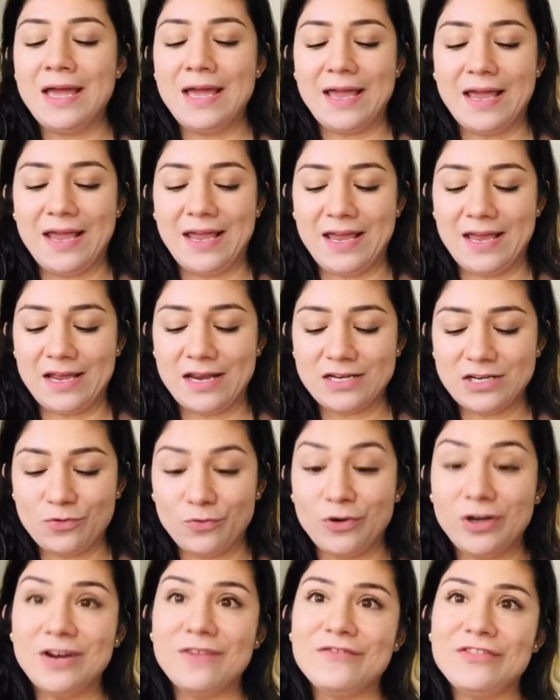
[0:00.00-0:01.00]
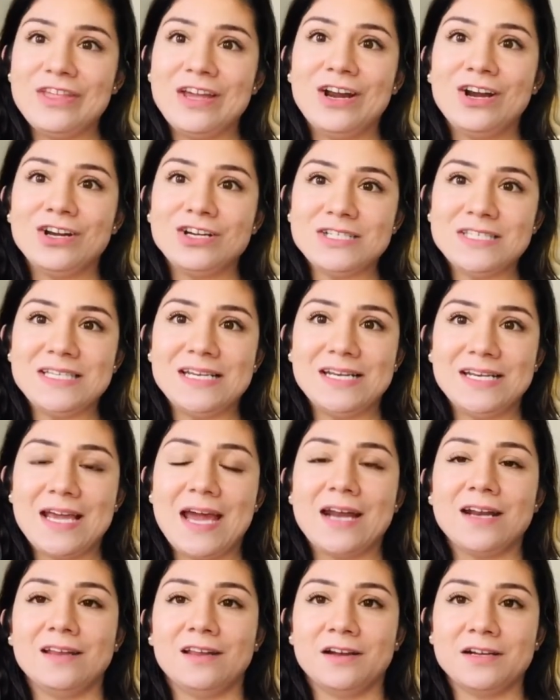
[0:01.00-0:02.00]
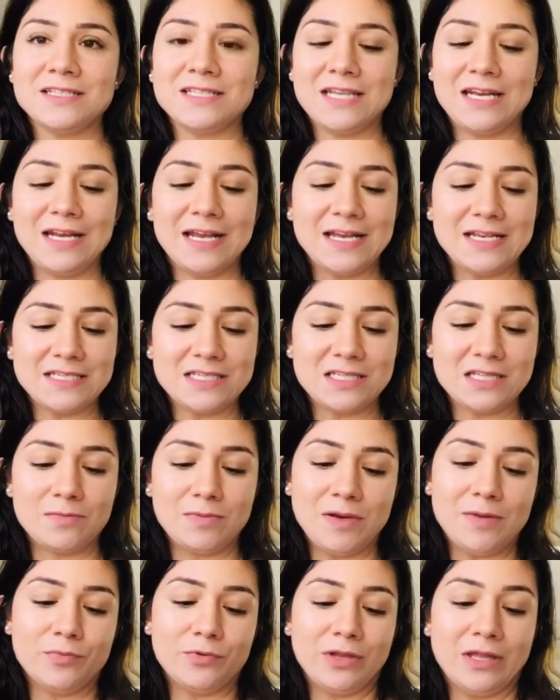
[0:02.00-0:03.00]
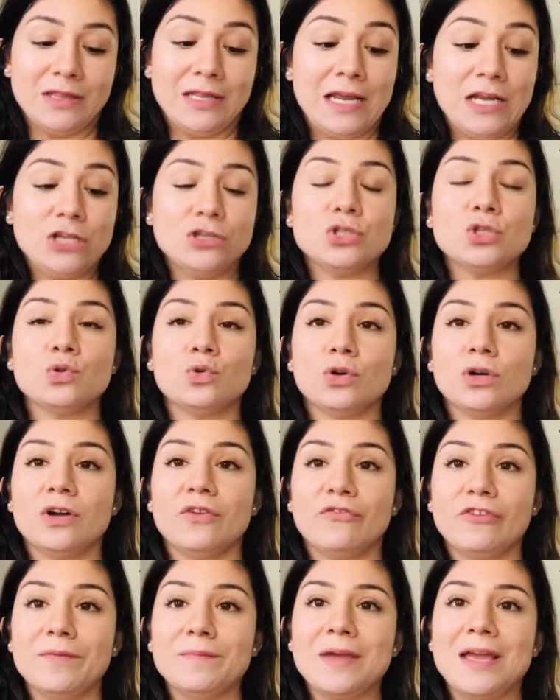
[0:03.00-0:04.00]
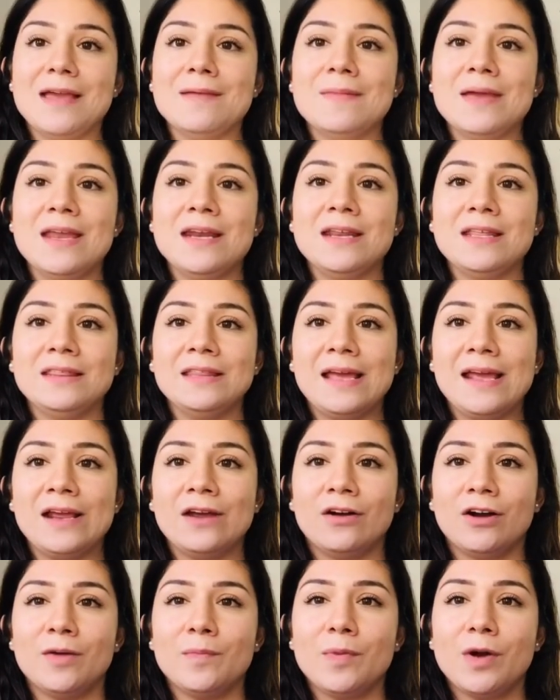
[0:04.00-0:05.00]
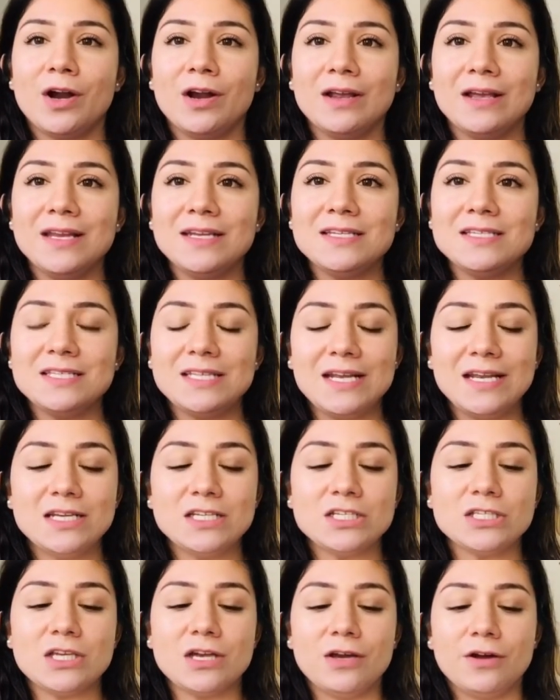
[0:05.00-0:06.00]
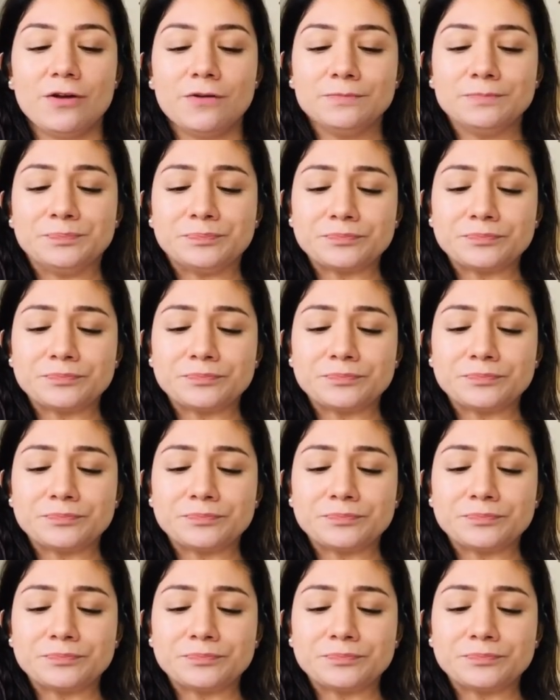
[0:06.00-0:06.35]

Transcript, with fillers: And one of their seed catalogs that I guess the people that they used to order from came in and they are Parkin Seeds, So